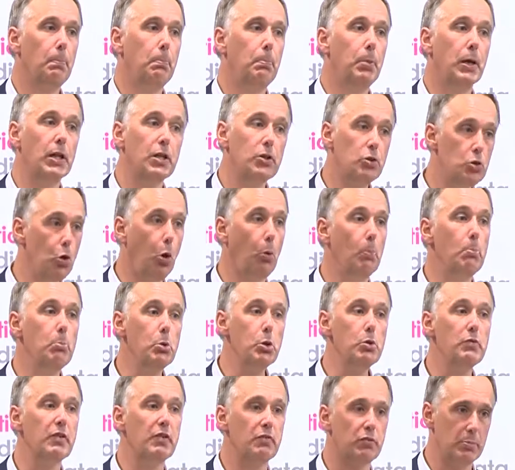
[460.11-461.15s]
but not
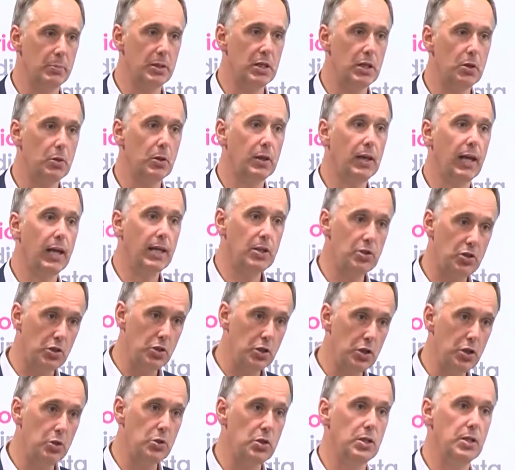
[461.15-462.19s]
moving from the UK, so
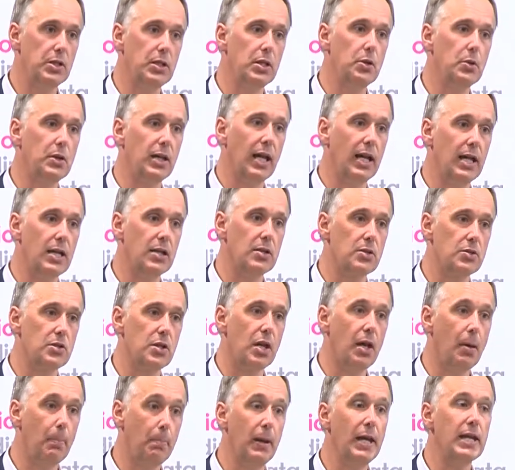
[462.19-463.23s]
using the UK as
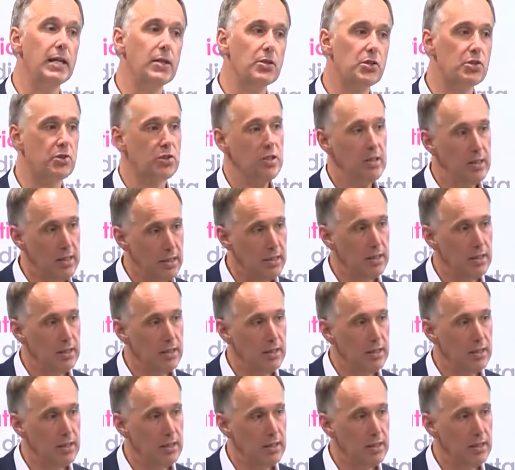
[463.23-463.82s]
a base.